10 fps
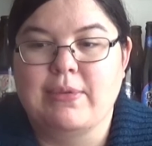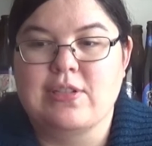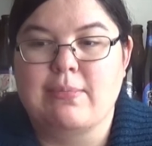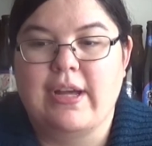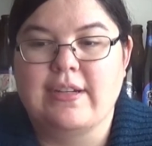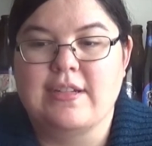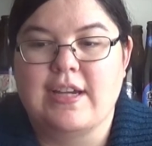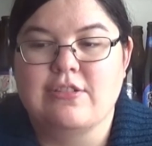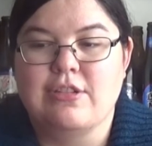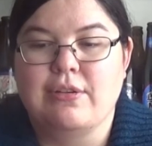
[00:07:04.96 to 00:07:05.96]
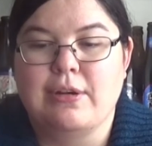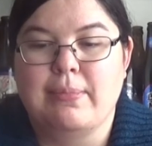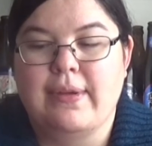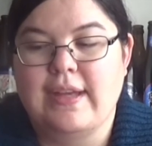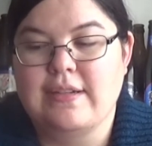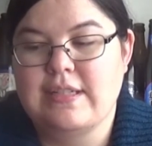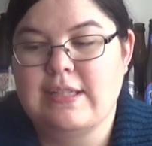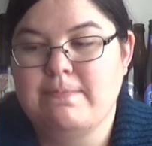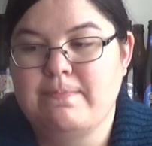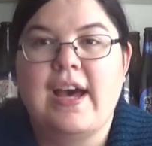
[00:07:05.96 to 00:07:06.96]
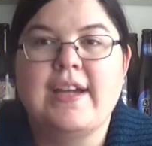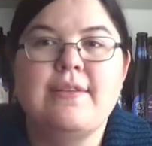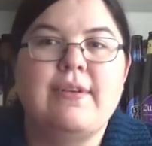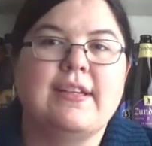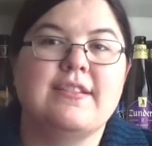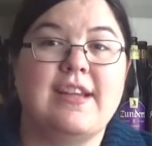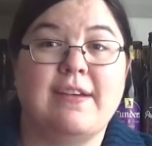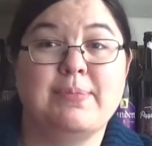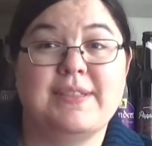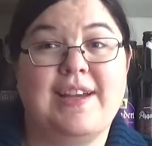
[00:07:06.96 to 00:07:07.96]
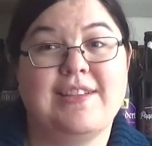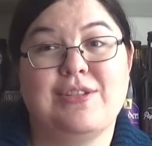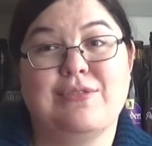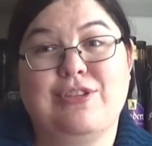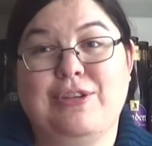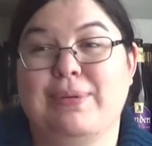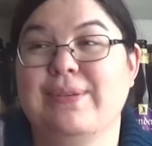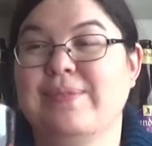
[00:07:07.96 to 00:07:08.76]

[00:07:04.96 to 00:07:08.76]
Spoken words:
to monetize sooner, but I do other stuff besides YouTube.